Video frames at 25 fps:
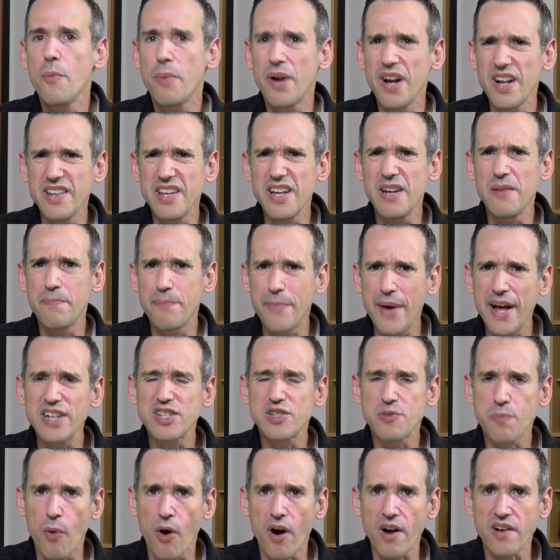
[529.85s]
but it did
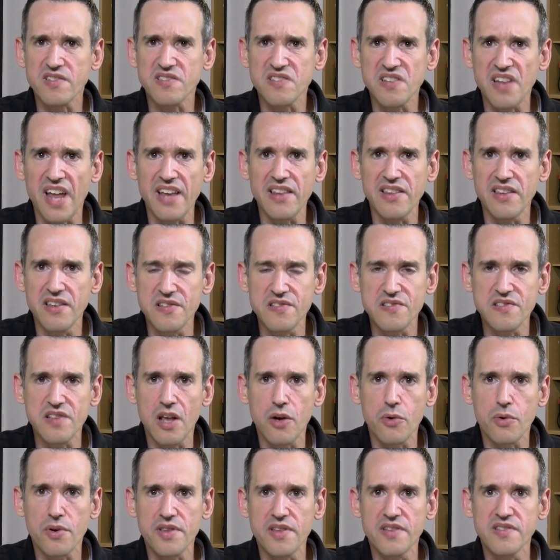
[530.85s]
benchmark slightly
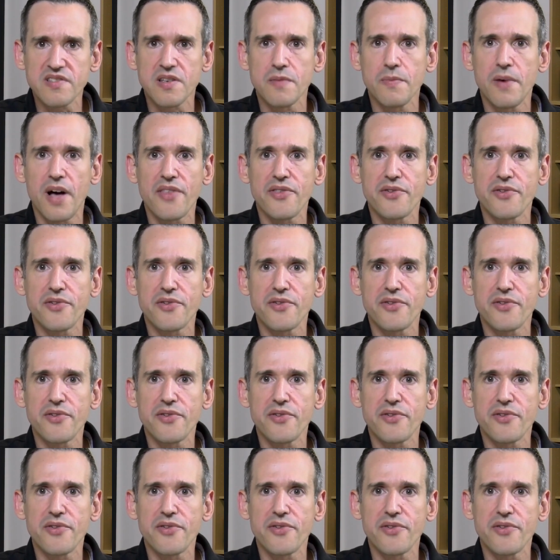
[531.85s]
slower than some